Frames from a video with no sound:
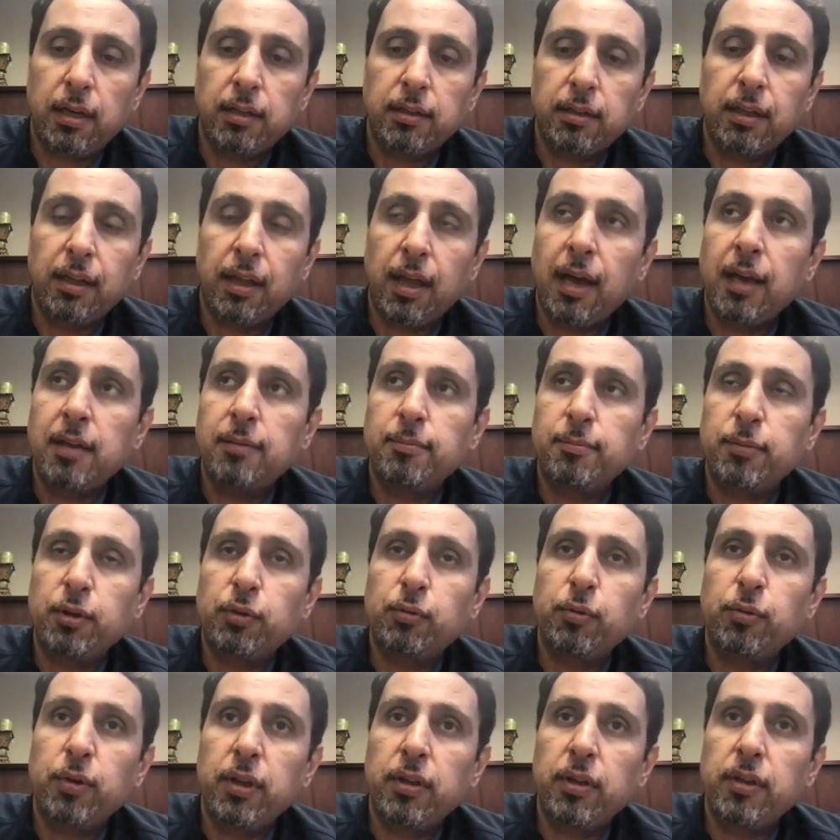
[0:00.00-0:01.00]
line
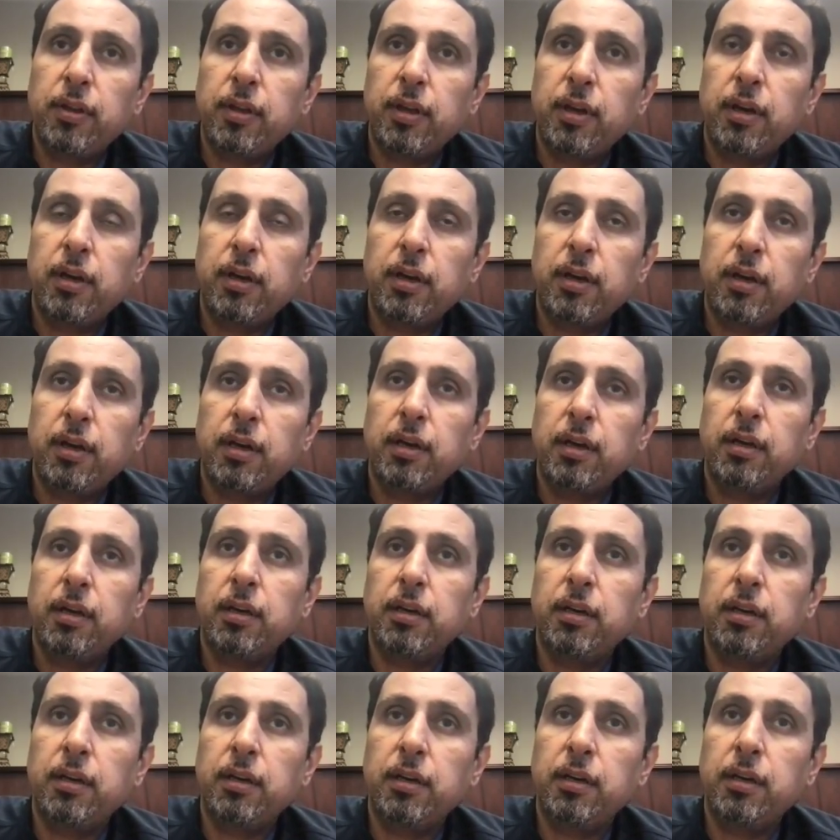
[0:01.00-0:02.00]
between the
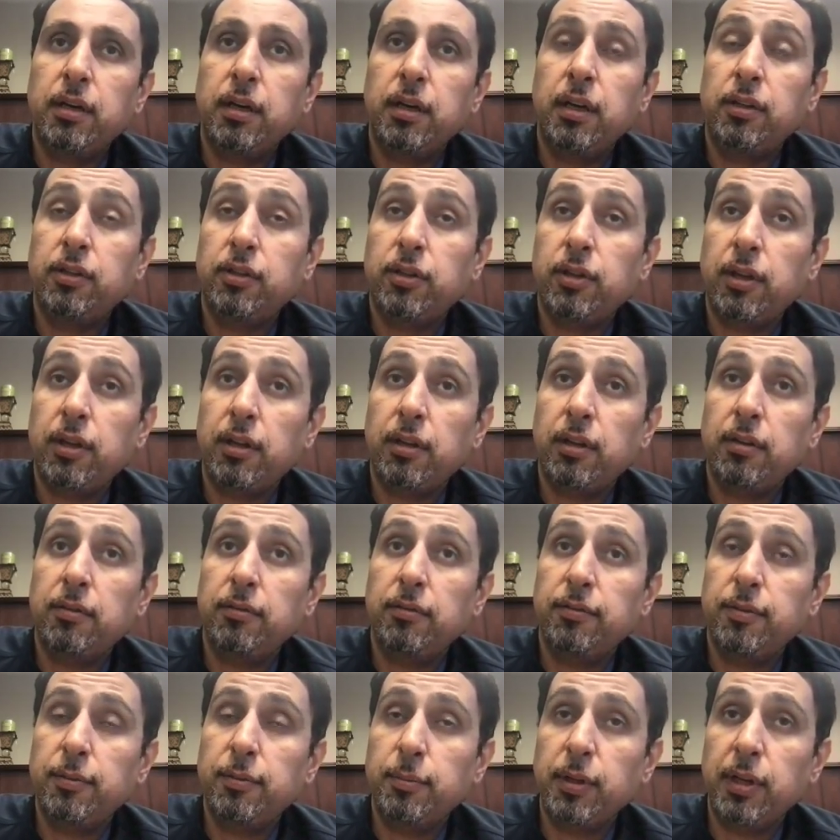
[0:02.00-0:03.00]
atrial
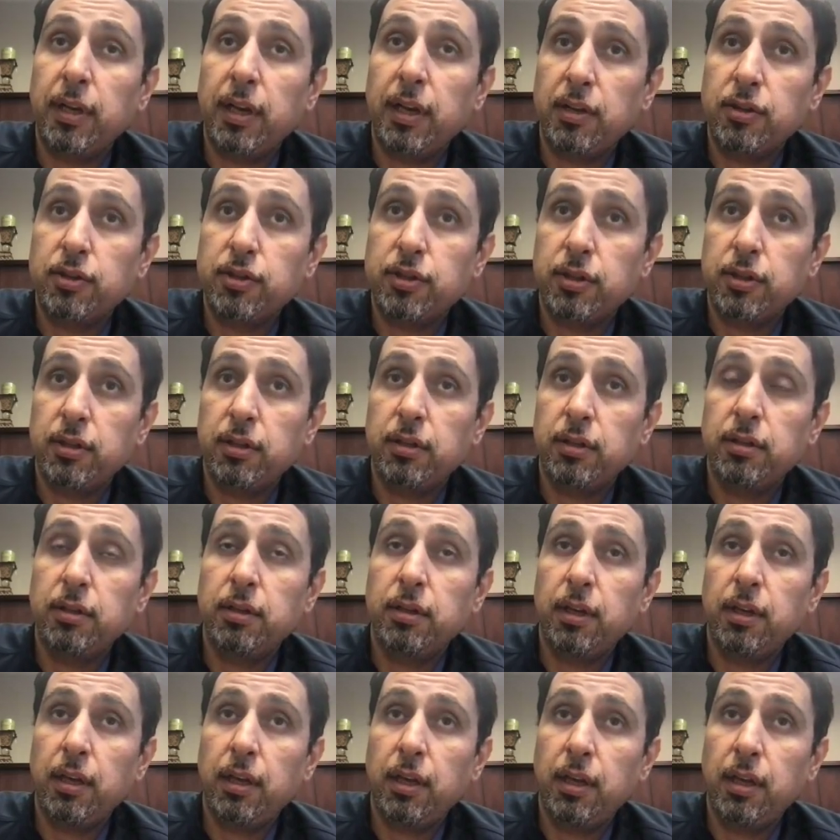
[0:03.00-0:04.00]
fibrillation
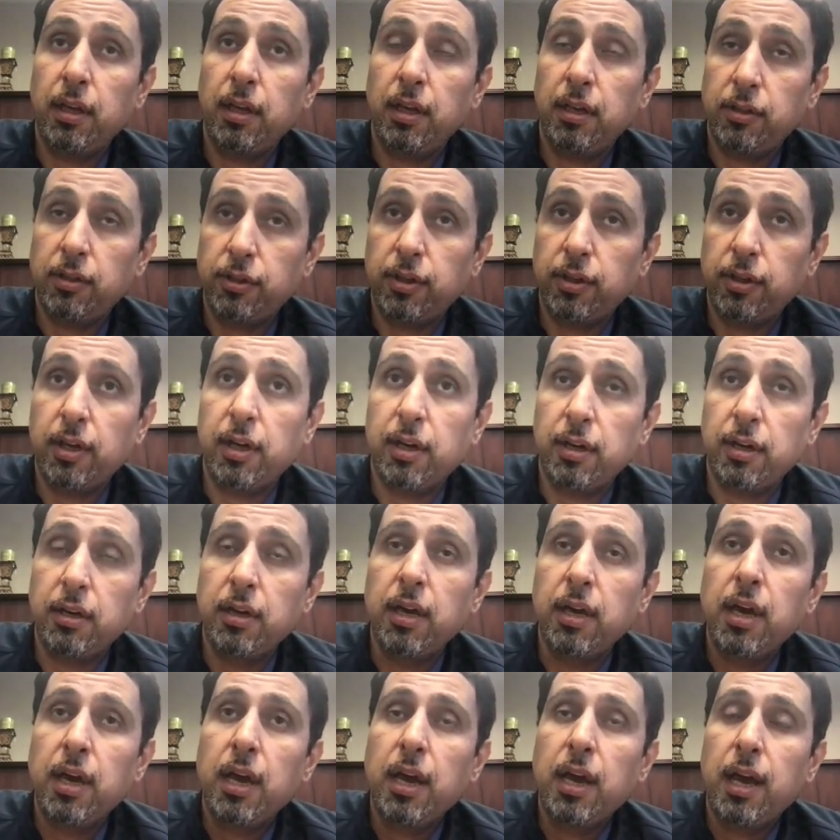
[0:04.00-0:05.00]
atria
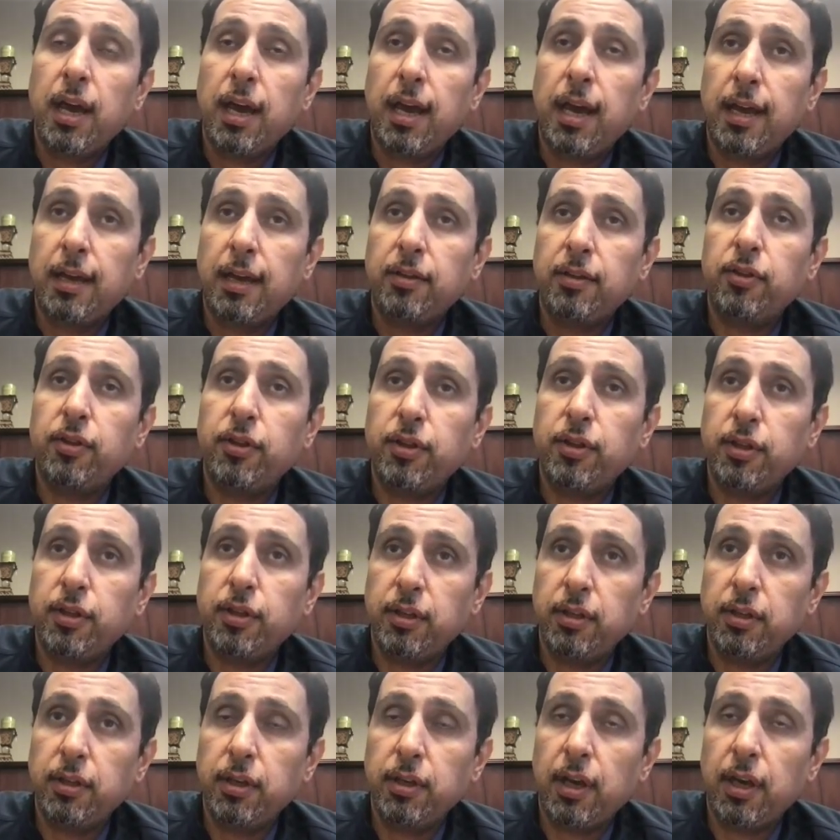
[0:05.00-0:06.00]
and
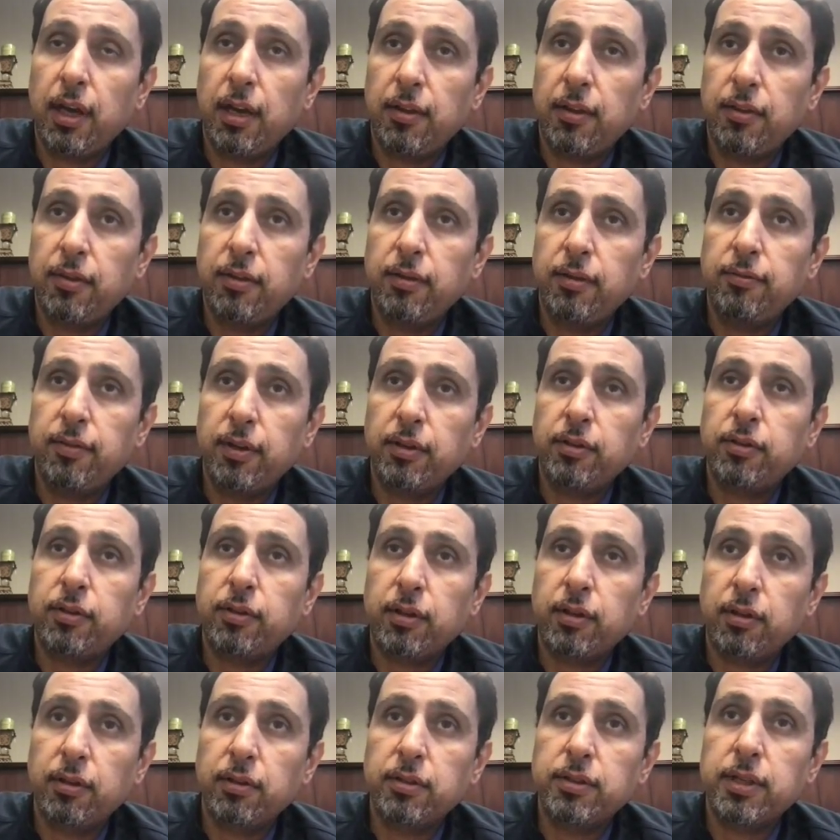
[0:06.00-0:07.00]
the
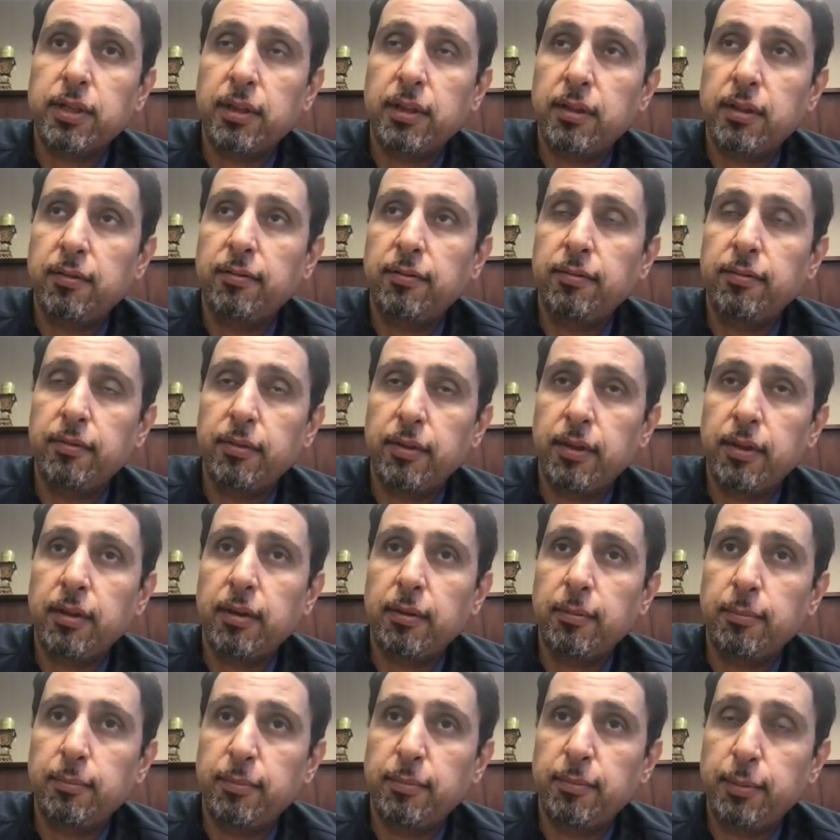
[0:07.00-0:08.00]
ventricles, and
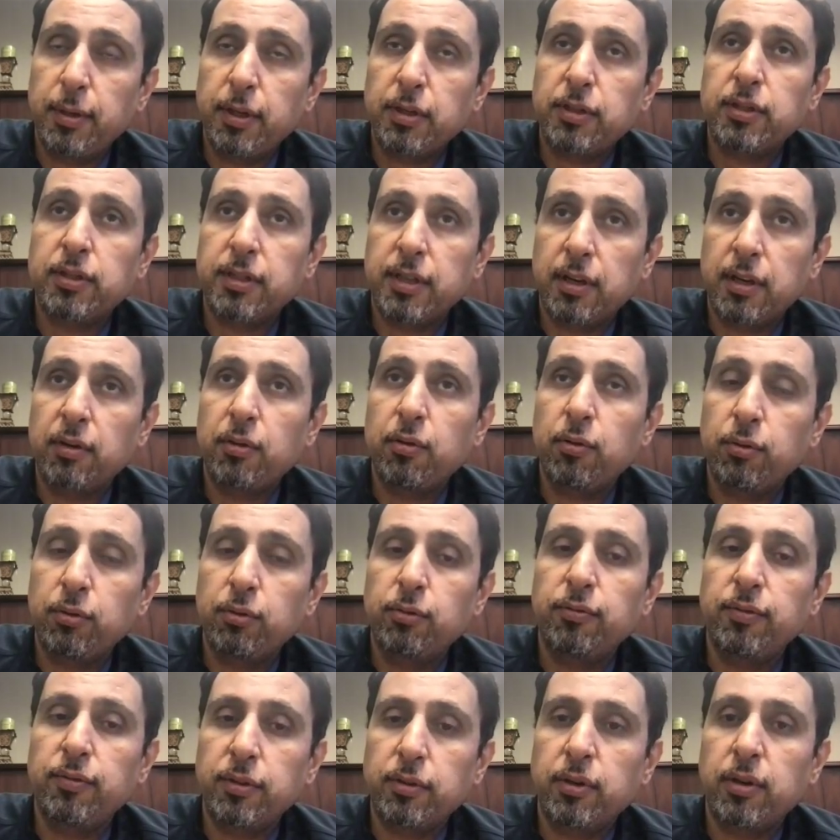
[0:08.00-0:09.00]
the patient is going to go
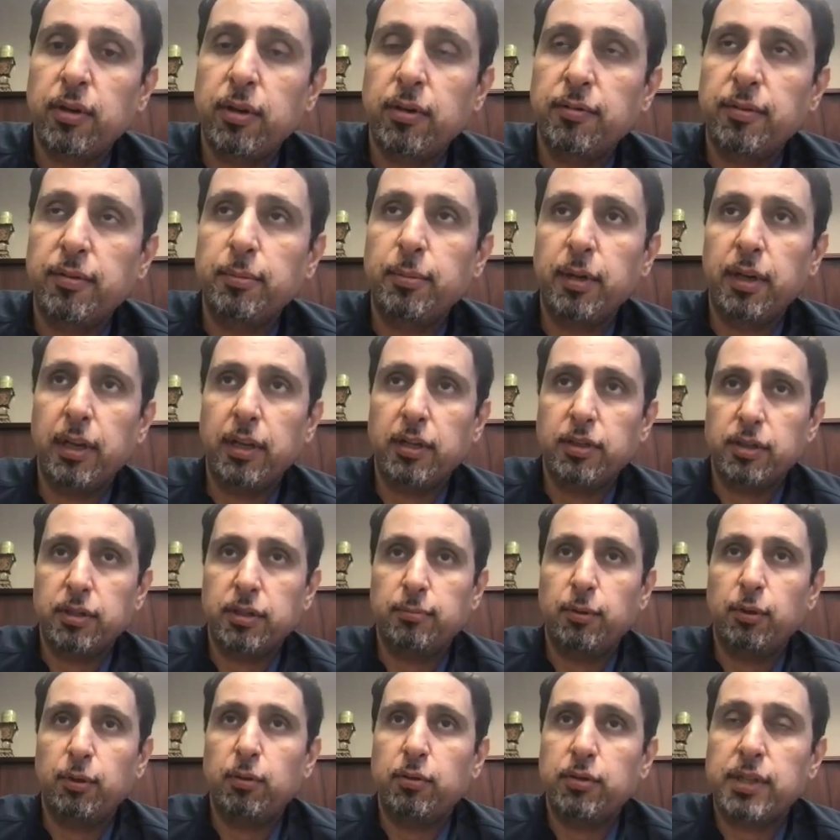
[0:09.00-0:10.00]
into ventricular fibrillation,
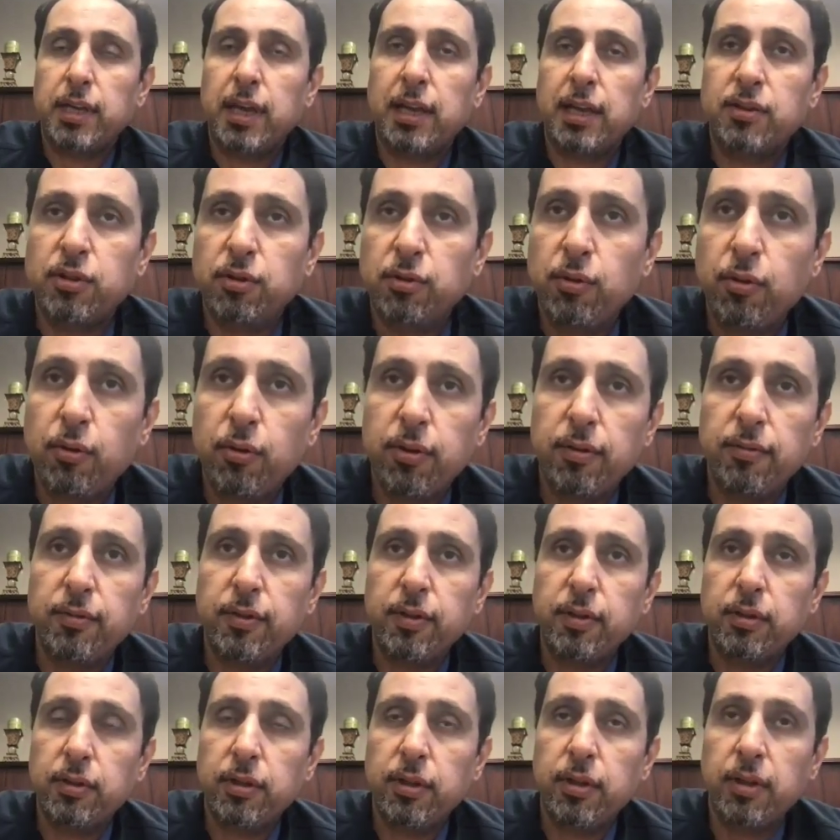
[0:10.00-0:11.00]
because as you know,
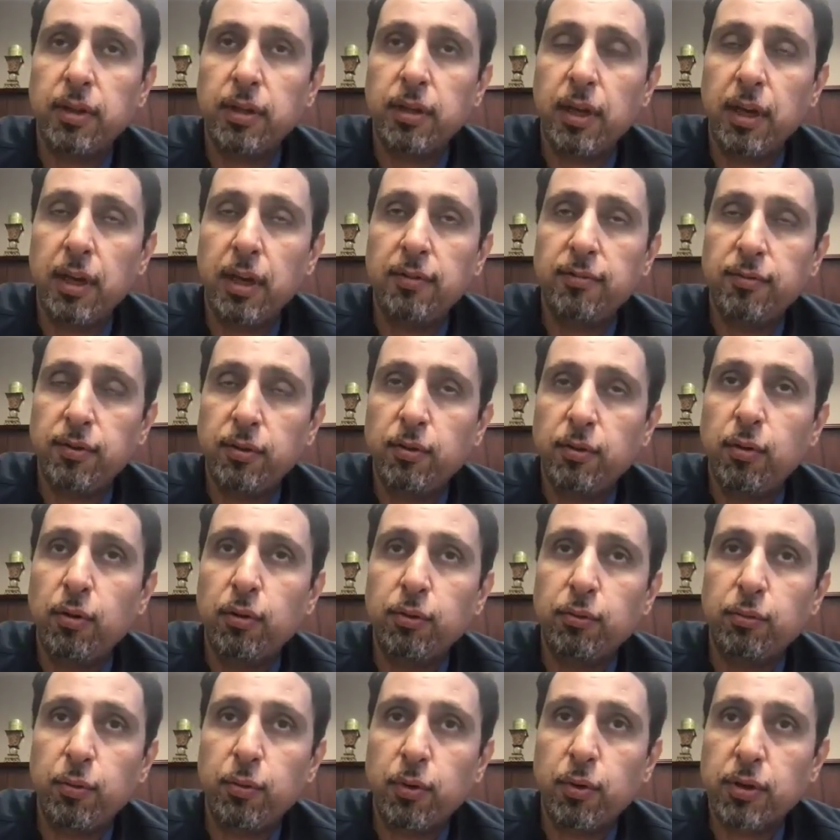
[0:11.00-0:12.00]
the AV
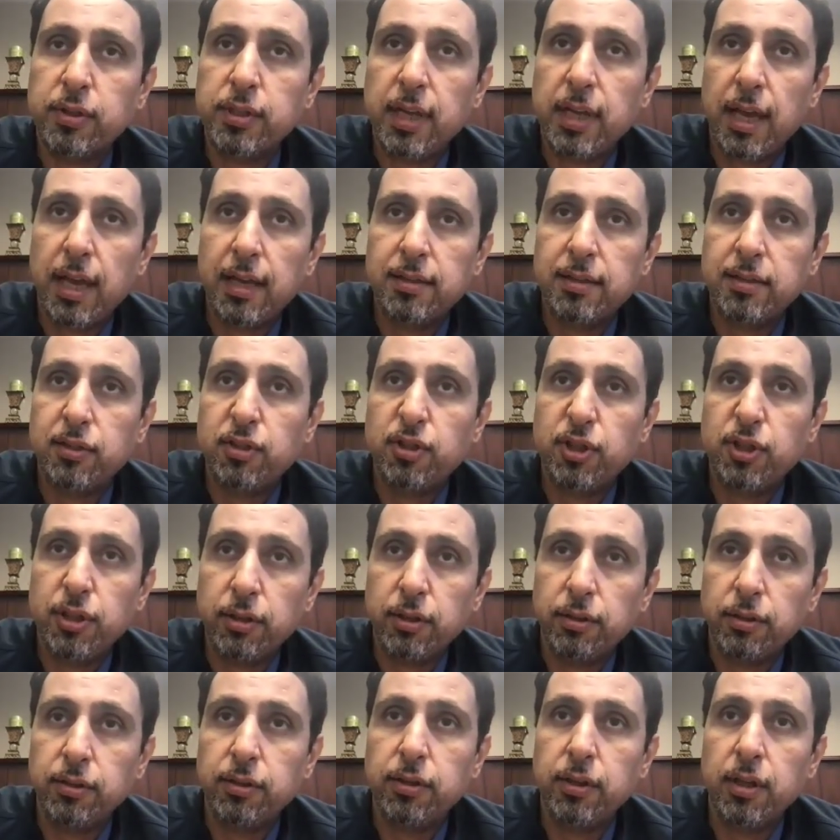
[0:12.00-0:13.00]
node works as a
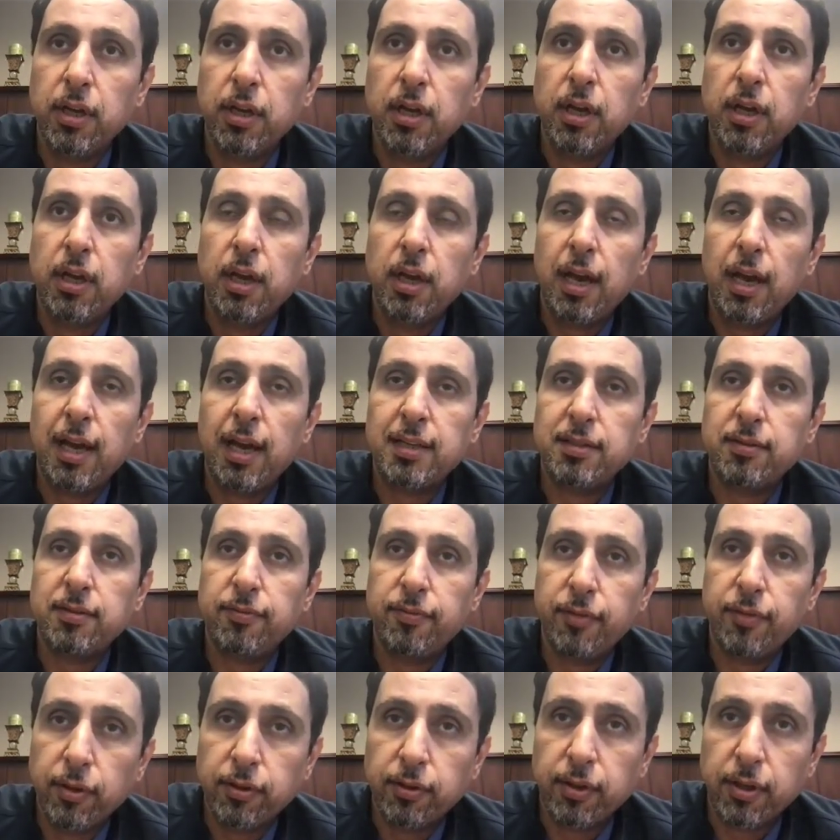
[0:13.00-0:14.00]
shield, as a
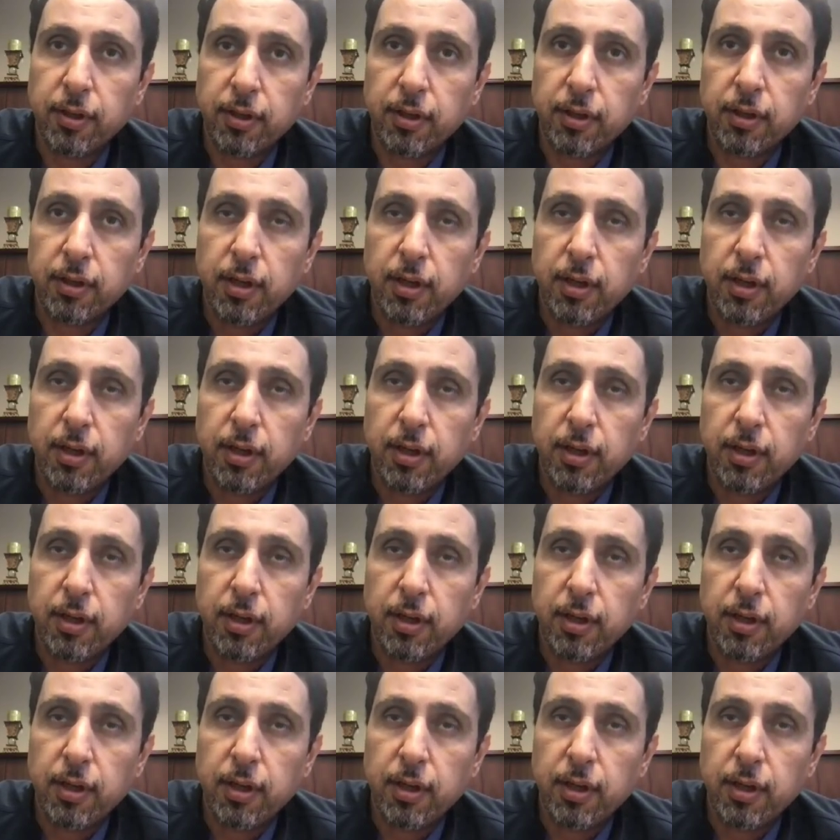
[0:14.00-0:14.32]
filter.